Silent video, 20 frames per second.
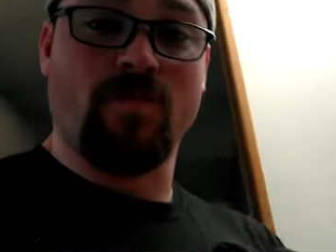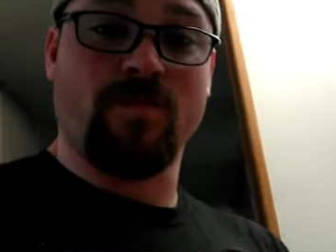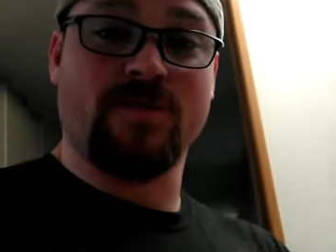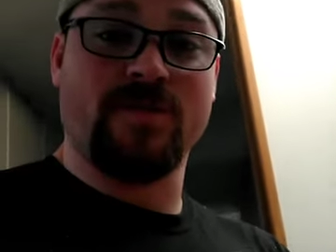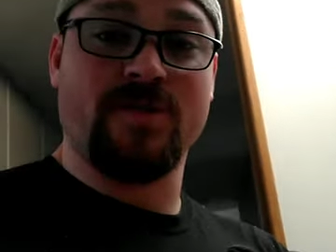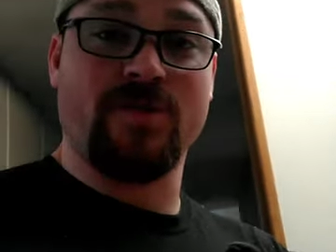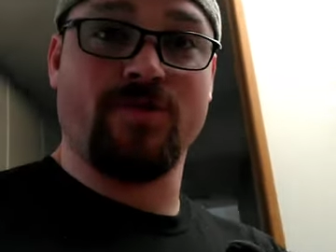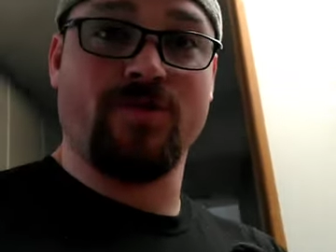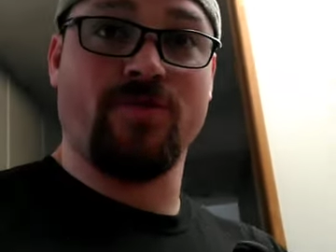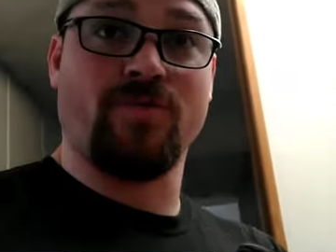
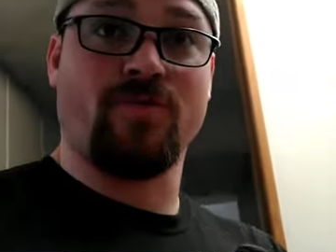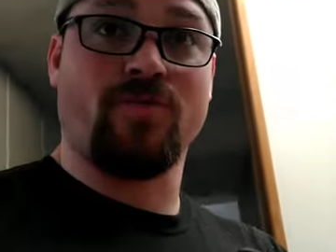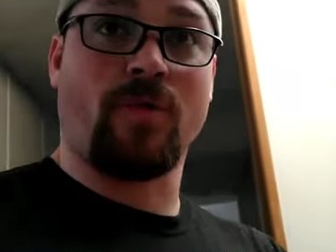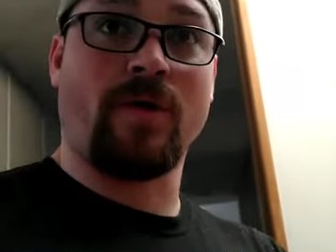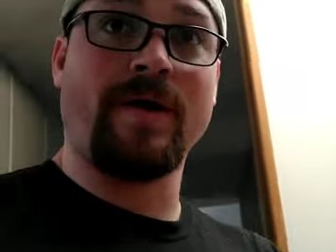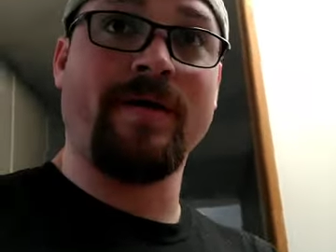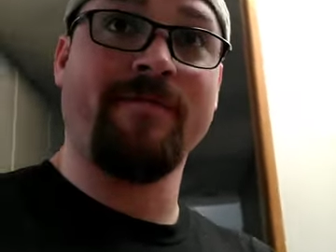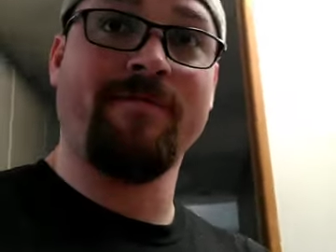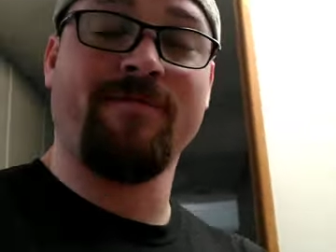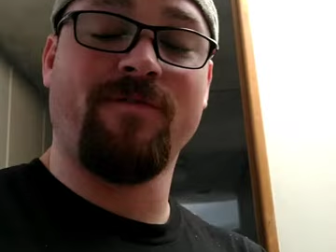to
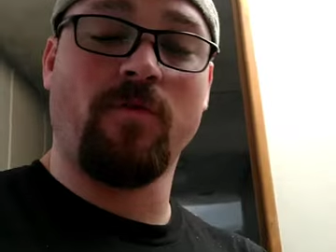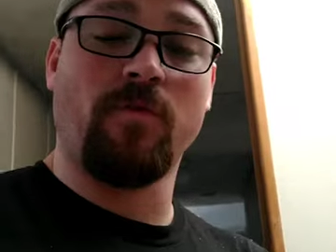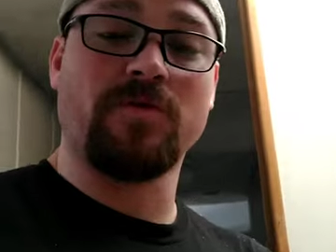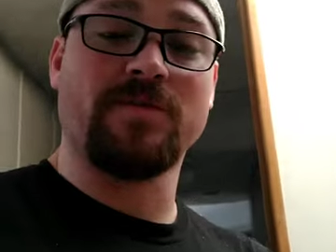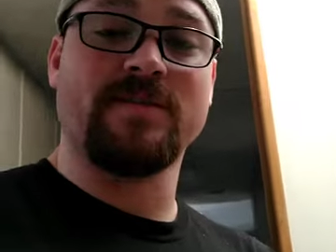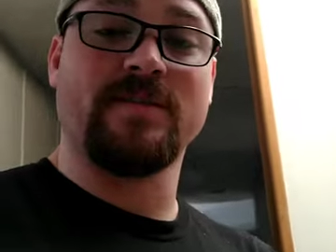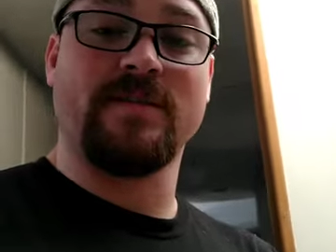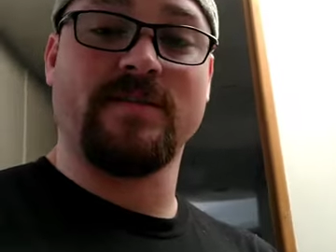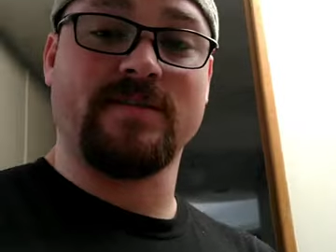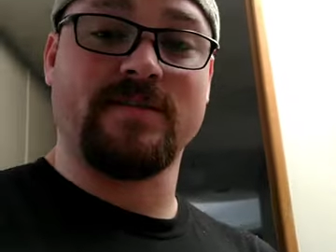
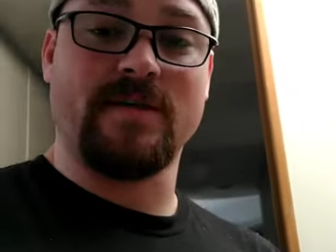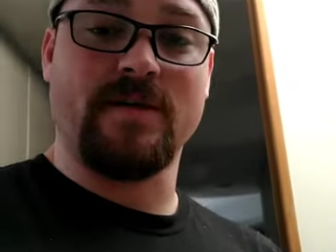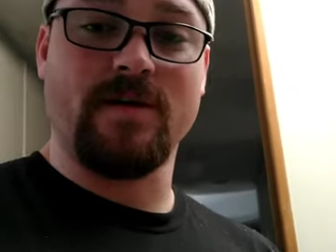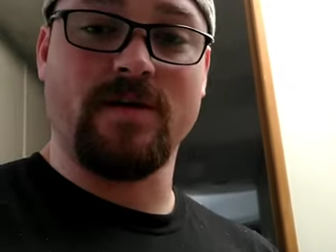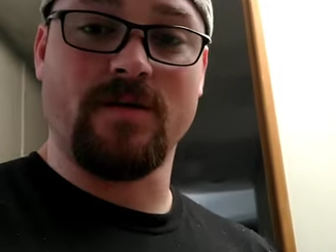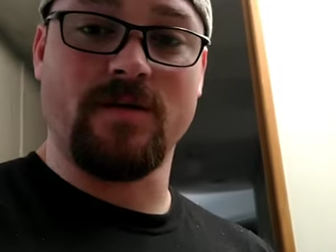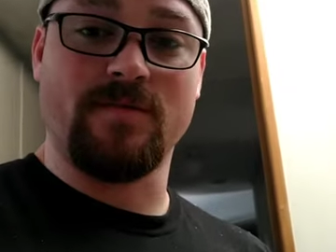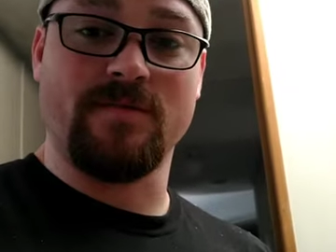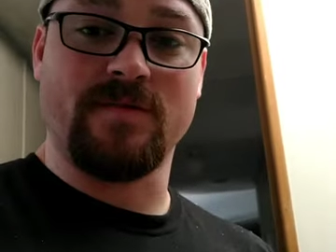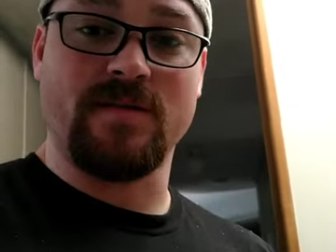reinforce these
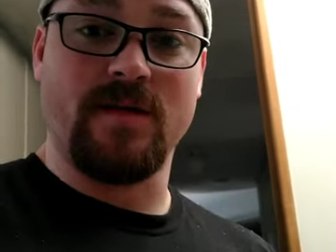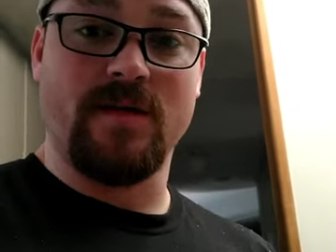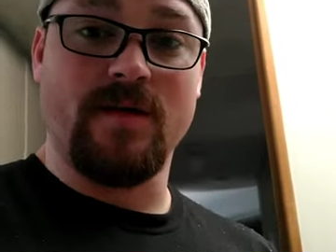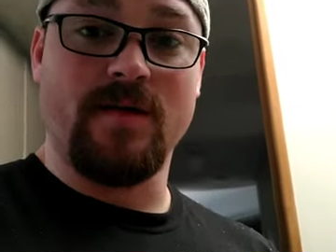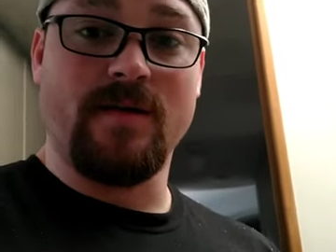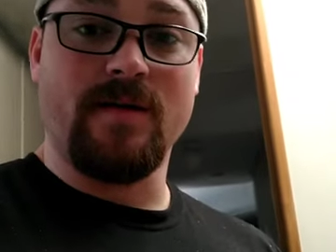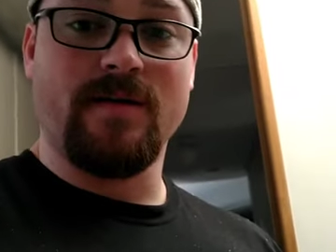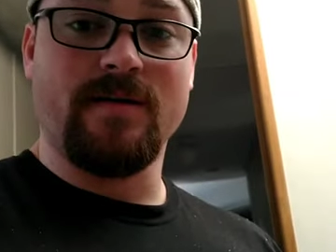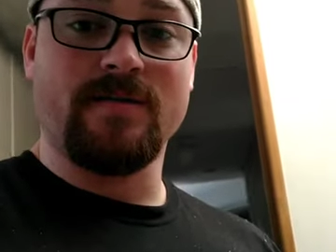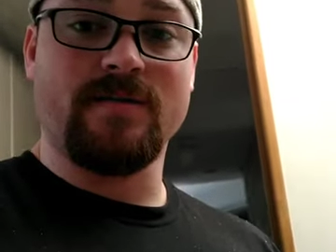tubs
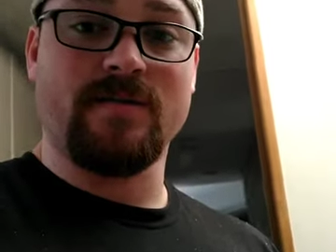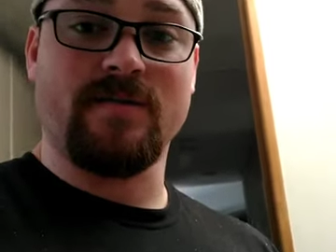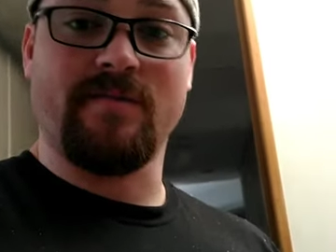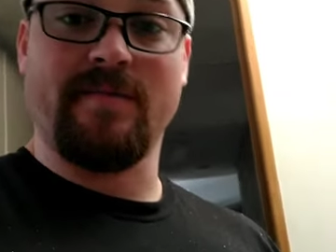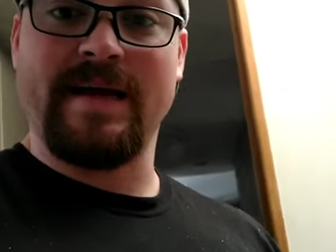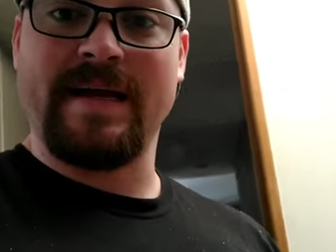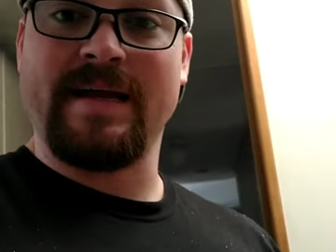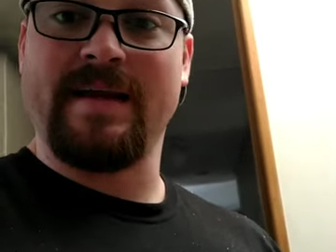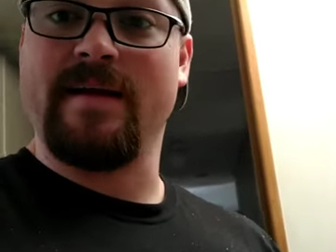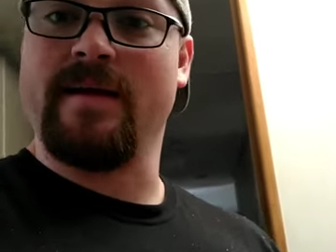to
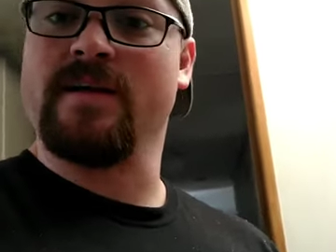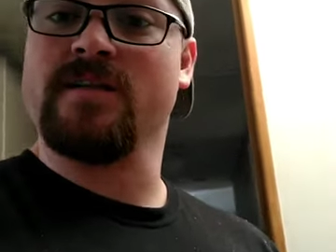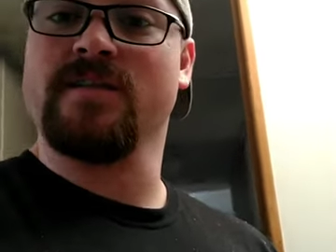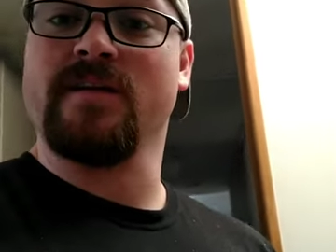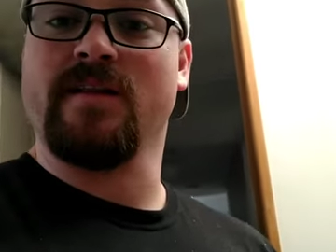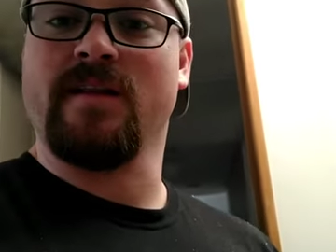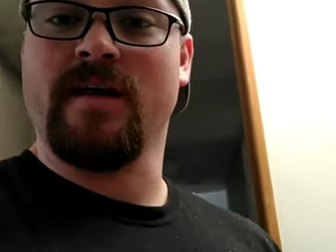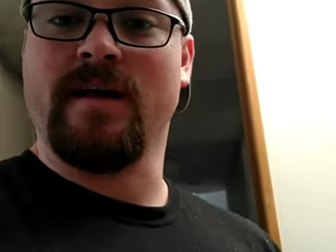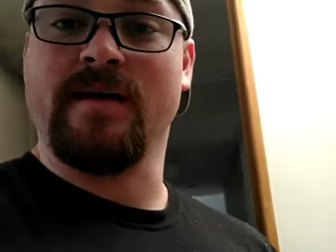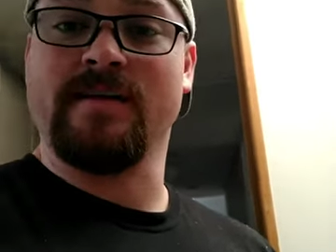make it
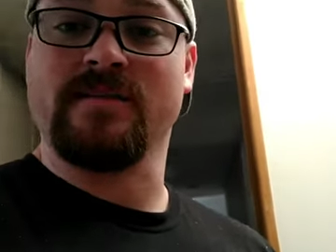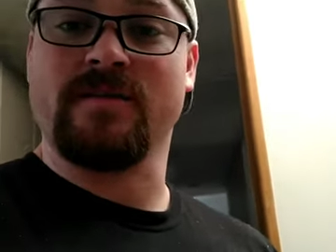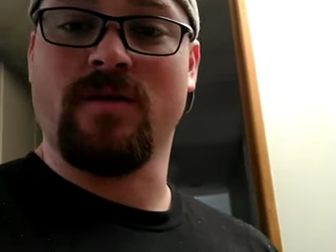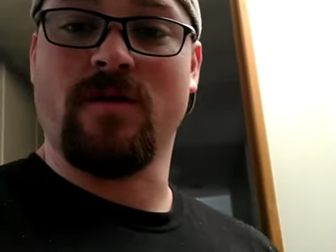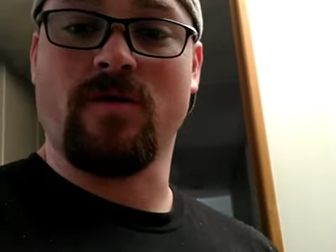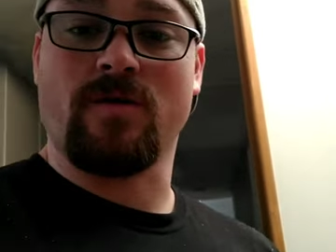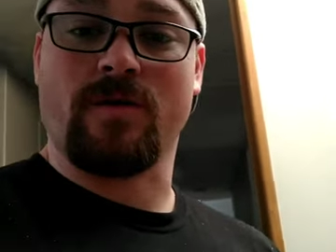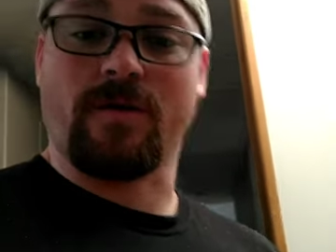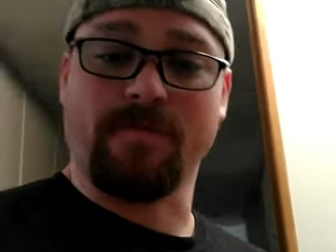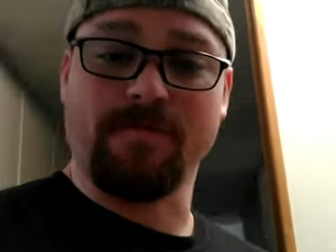actually last
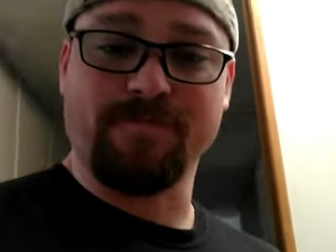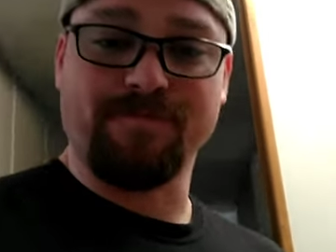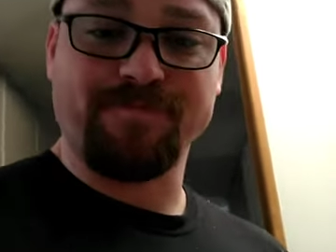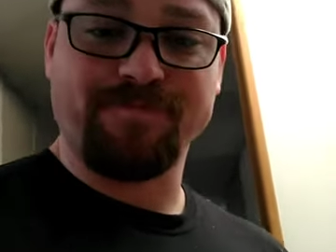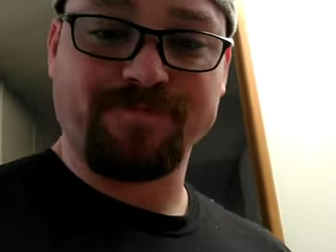longer.